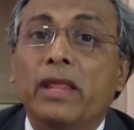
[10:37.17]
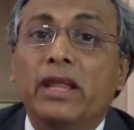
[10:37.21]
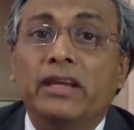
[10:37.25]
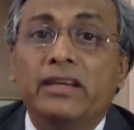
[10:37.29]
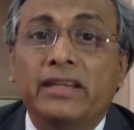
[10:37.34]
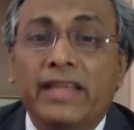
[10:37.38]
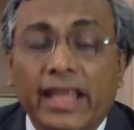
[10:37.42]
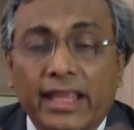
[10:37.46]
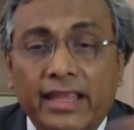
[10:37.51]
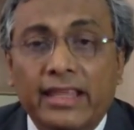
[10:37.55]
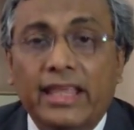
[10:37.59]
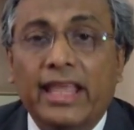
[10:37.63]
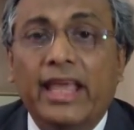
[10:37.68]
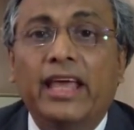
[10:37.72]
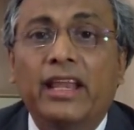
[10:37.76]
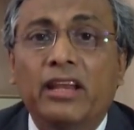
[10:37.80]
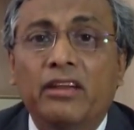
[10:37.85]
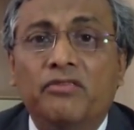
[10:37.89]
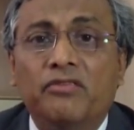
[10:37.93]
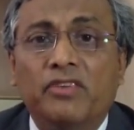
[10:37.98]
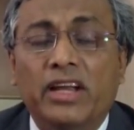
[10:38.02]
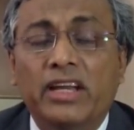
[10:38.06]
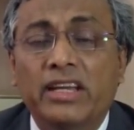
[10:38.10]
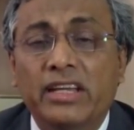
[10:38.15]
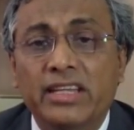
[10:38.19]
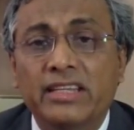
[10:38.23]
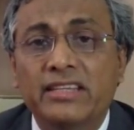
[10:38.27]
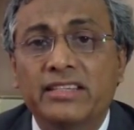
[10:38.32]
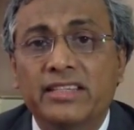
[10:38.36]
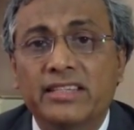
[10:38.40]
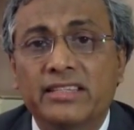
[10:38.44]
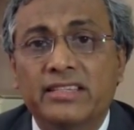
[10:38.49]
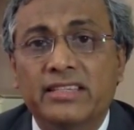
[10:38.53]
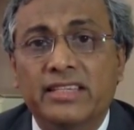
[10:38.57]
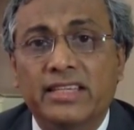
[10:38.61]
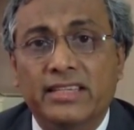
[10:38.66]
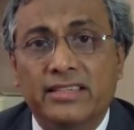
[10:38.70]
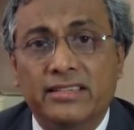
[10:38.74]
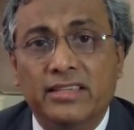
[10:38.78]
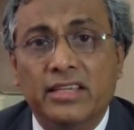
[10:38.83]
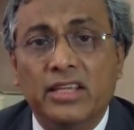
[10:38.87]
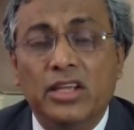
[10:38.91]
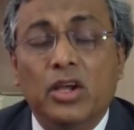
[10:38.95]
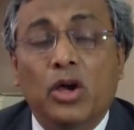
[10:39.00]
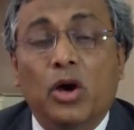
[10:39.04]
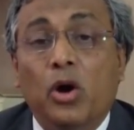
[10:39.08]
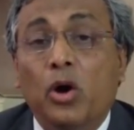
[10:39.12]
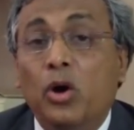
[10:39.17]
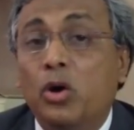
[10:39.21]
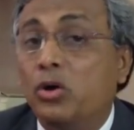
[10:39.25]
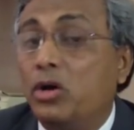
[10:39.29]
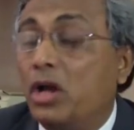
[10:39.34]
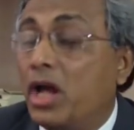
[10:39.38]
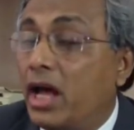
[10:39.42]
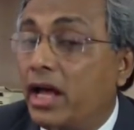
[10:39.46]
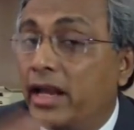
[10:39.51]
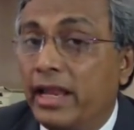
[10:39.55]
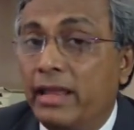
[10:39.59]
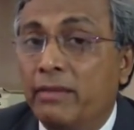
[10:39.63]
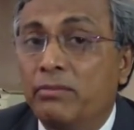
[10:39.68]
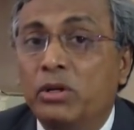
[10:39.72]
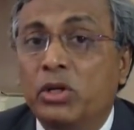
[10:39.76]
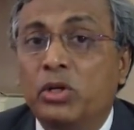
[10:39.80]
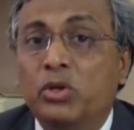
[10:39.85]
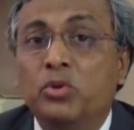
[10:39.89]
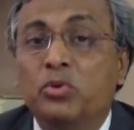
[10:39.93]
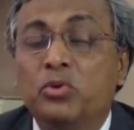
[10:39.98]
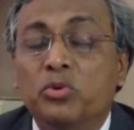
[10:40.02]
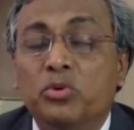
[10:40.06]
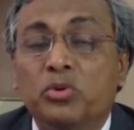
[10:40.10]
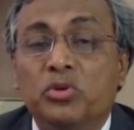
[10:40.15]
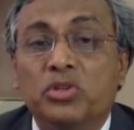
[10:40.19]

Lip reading: take care of contingencies, or are able to